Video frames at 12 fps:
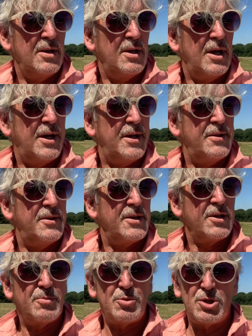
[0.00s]
And
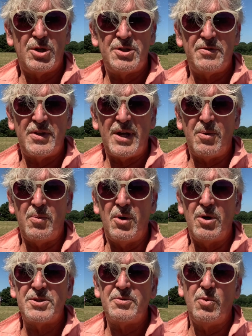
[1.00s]
the upshot of that
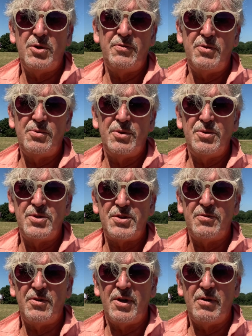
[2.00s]
was, one of the rules
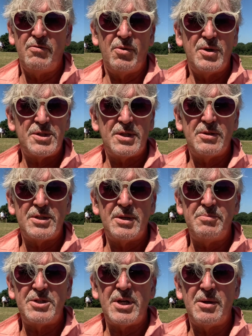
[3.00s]
of love was,
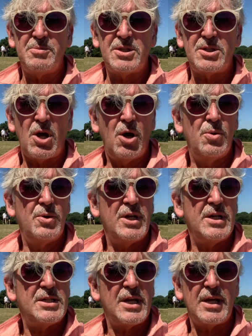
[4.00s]
sometimes it
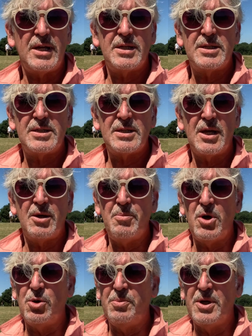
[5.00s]
only takes a
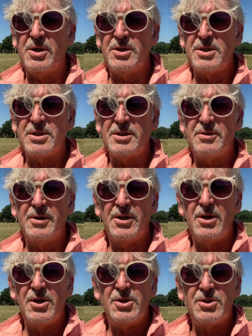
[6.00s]
moment
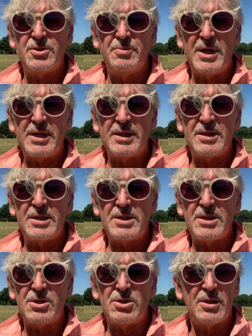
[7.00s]
to make a
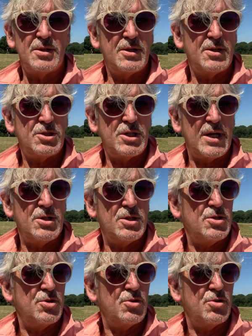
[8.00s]
decision that changes your